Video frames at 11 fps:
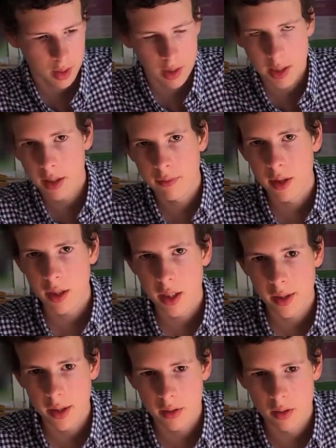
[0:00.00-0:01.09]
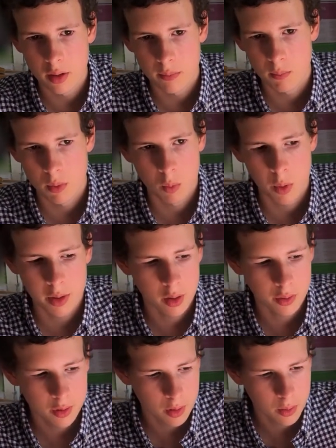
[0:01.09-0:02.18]
leave it, and in a week or
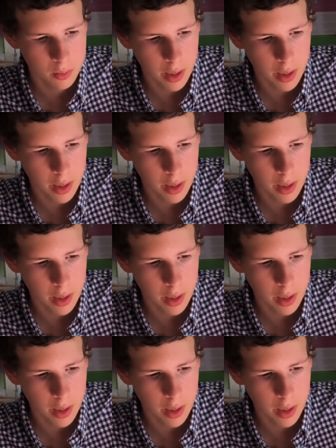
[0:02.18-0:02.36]
two